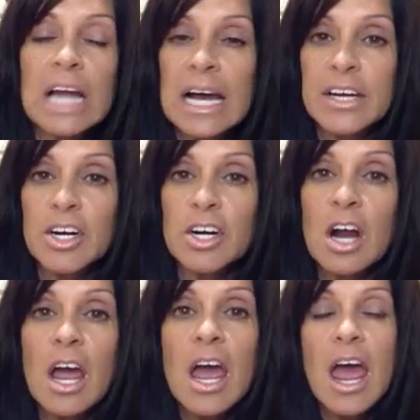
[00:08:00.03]
liner,
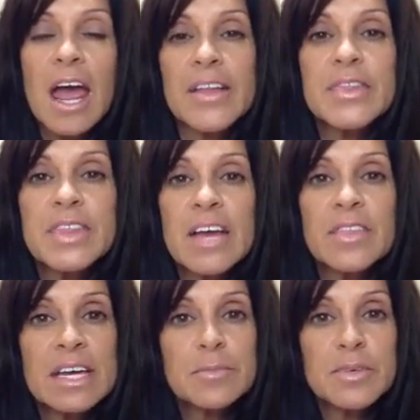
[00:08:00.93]
and then
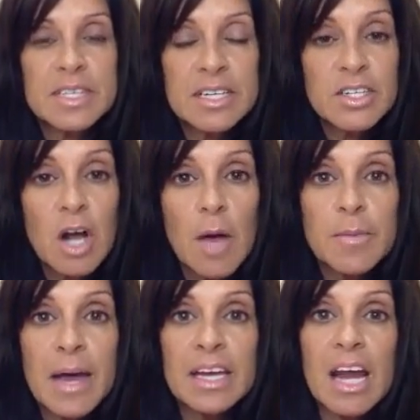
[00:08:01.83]
they proceeded to call me
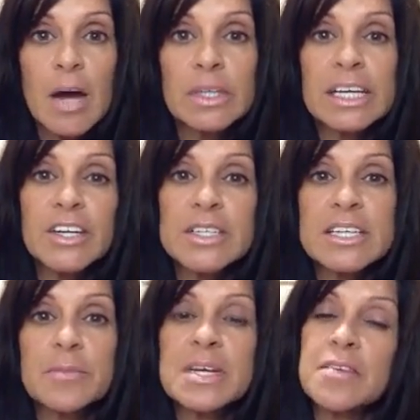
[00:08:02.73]
back an hour later and
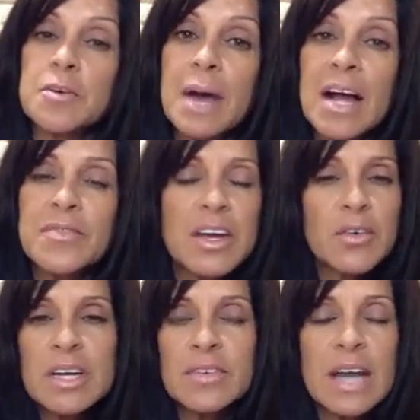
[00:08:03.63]
tell me, never mind, they
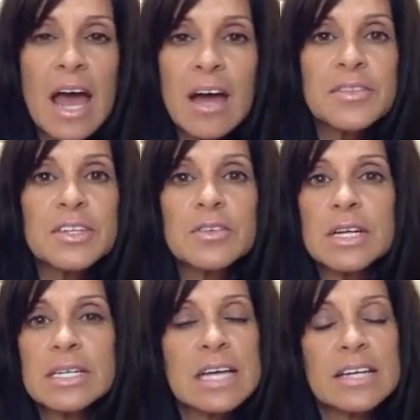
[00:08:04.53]
don't even have the
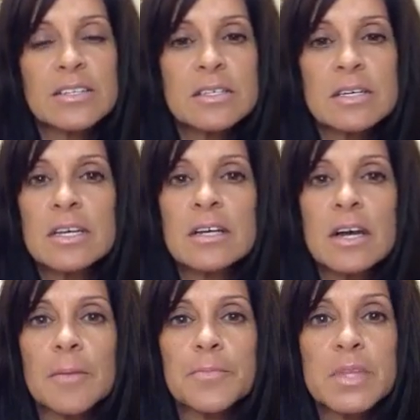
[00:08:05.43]
Intense
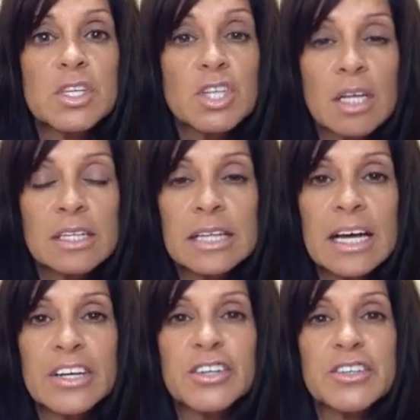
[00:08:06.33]
um, chocolate
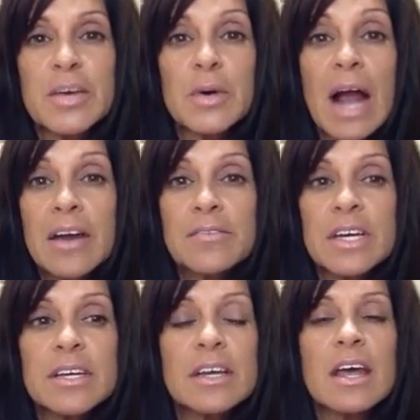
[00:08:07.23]
liner. They were out of it.